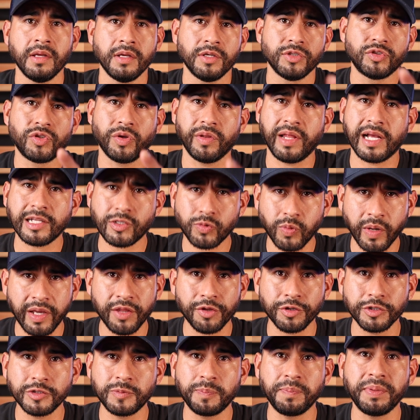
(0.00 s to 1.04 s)
So that's why
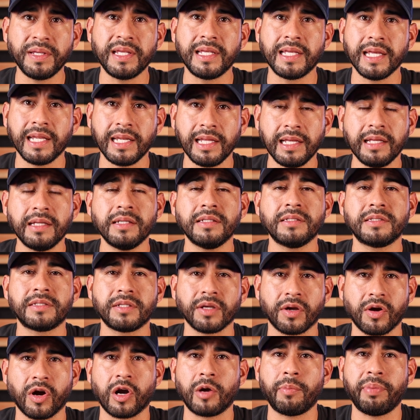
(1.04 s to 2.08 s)
those beginning
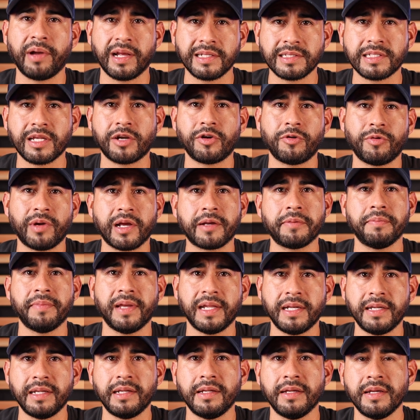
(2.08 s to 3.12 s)
cigar brands that are
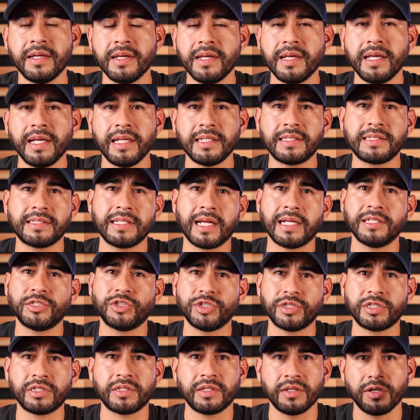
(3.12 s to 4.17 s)
recommended, it's not
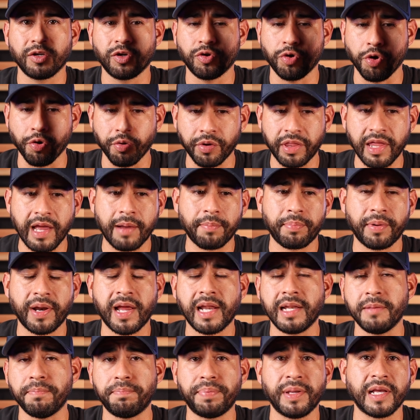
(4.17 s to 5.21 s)
just go to that
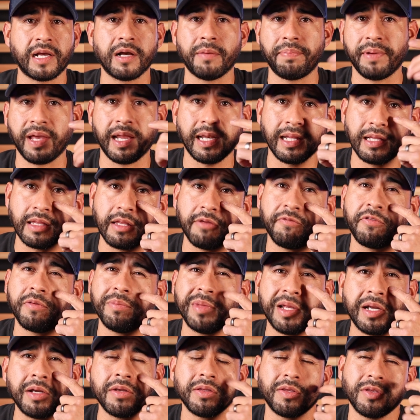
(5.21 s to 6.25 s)
brand and pick up anything from
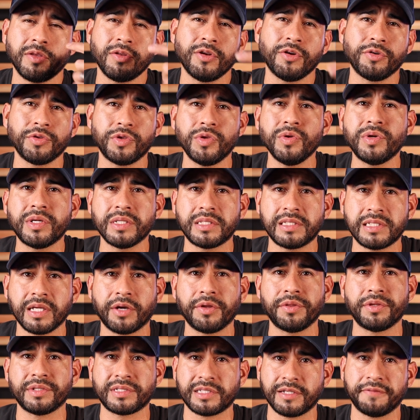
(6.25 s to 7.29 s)
there. You know, you could
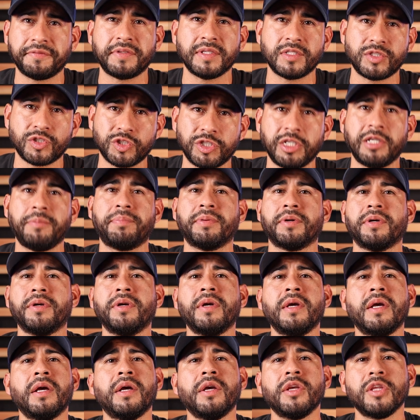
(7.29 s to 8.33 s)
tell the stuff that's
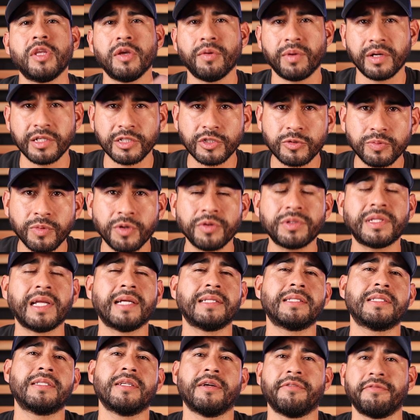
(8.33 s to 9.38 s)
cheaper, you want to smoke
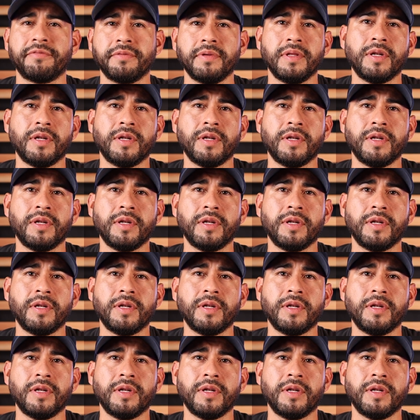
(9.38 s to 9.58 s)
that stuff.